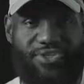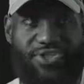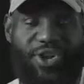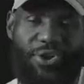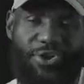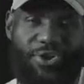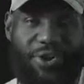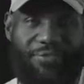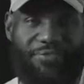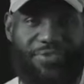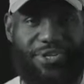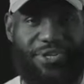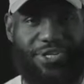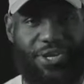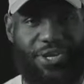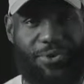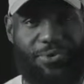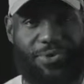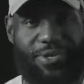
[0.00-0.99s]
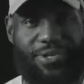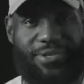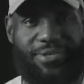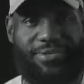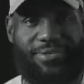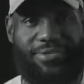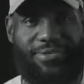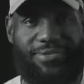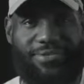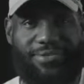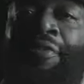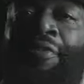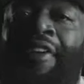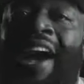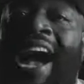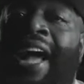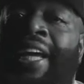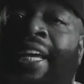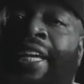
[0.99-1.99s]
dirt off your shoulder. Because if
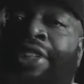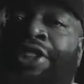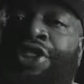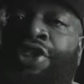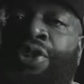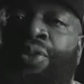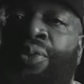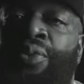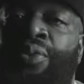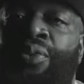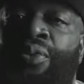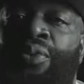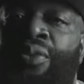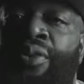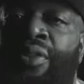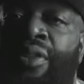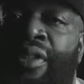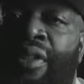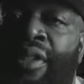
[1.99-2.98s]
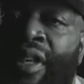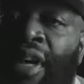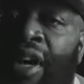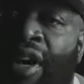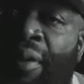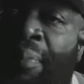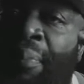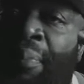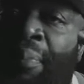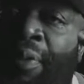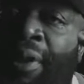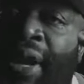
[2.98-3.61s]
I hit you, I'm